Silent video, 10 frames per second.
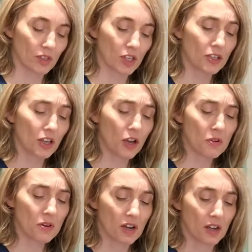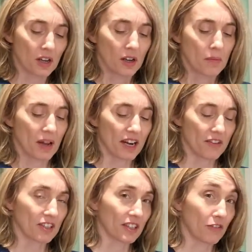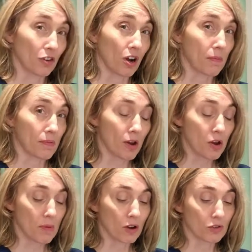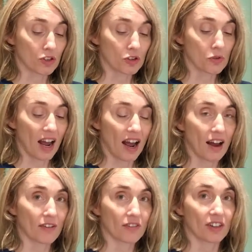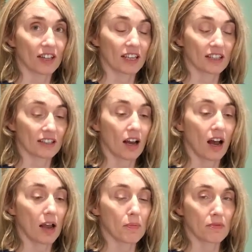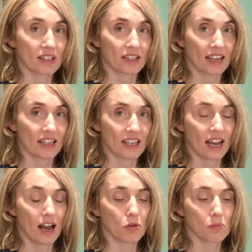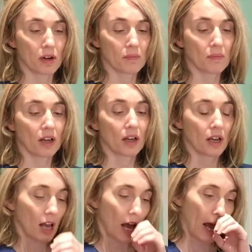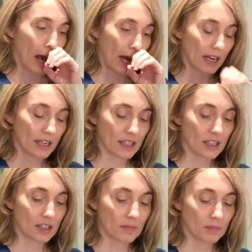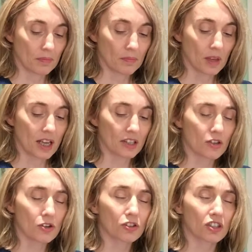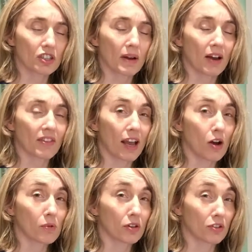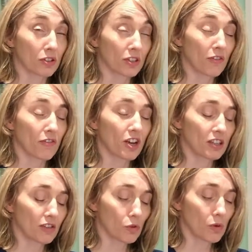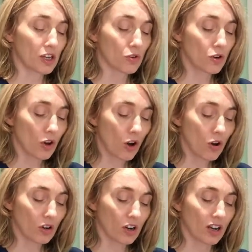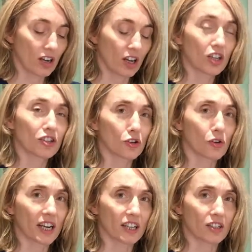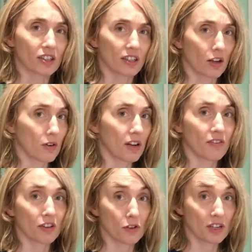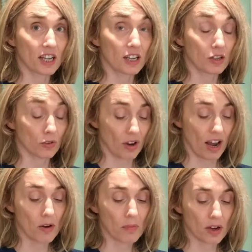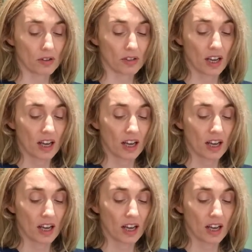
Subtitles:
So many of us, if you're hypermobile, do have this hyperextending elbow, and it's not just about the elbow joint. So first of all, when you lock a joint, so either your knees or your elbows,